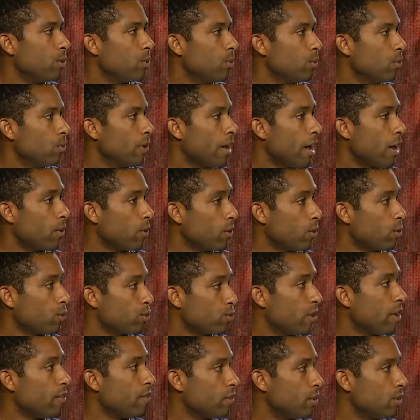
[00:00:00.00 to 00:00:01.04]
how are those
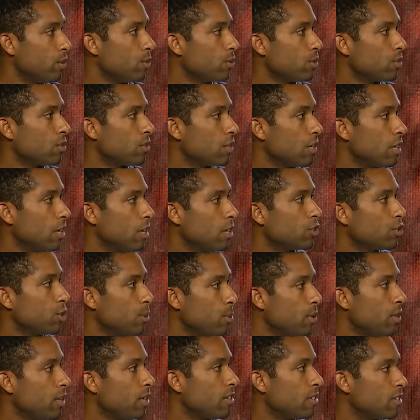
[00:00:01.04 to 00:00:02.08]
revenues
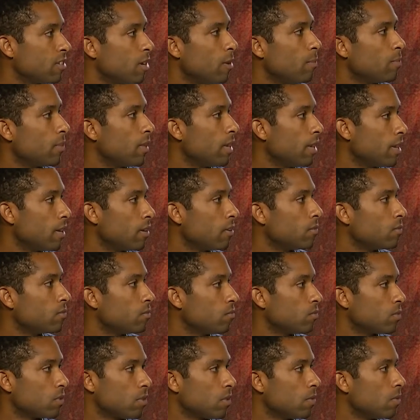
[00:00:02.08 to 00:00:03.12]
attributed to something
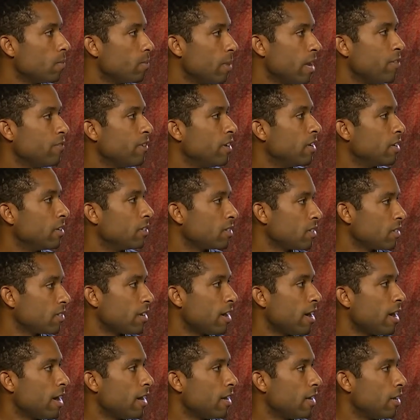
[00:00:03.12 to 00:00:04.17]
benefiting
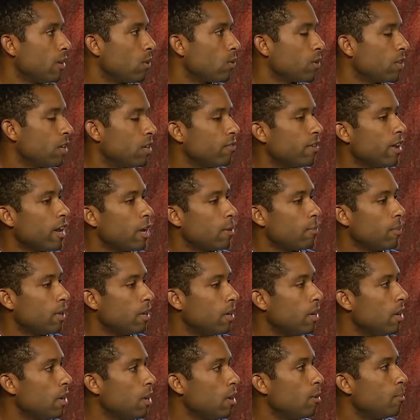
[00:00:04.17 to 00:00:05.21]
society or the environment,
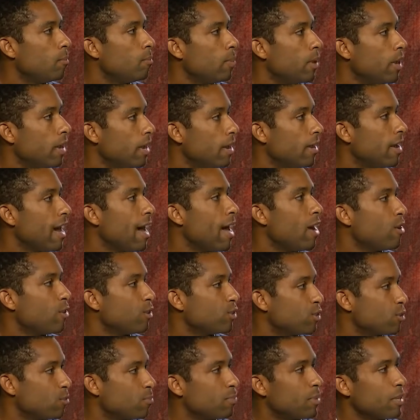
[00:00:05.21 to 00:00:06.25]
but how is
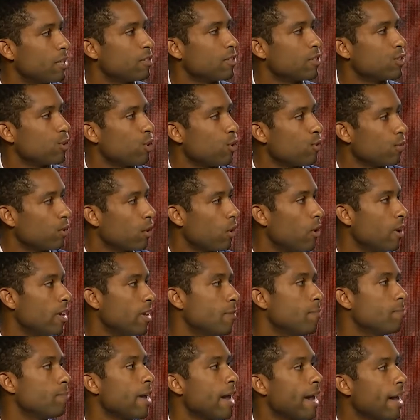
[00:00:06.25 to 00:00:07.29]
your business overall
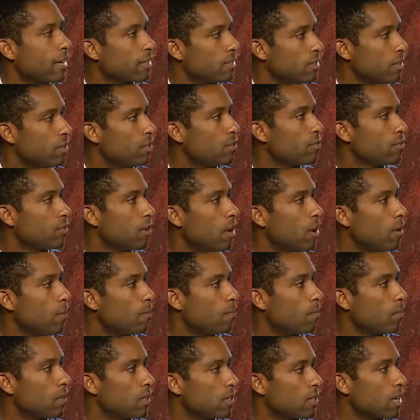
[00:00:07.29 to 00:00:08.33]
impacted
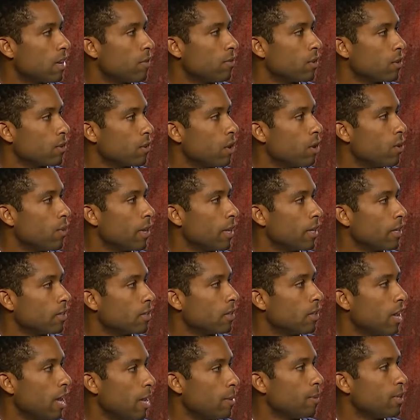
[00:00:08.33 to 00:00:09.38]
from this ever-growing
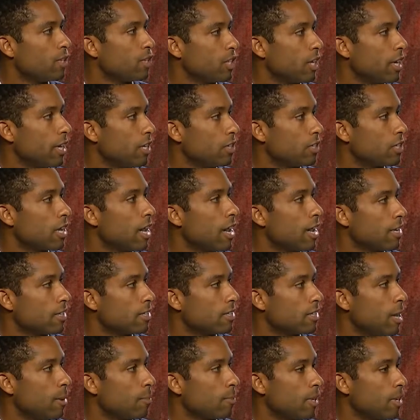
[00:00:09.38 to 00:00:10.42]
climate change
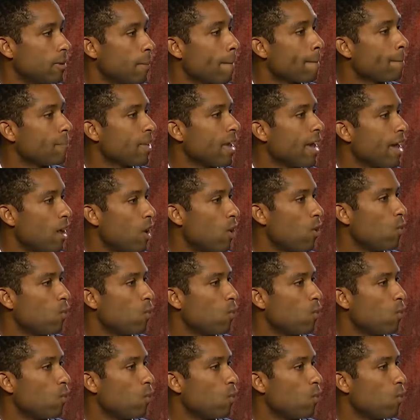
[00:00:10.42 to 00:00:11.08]
concept, and how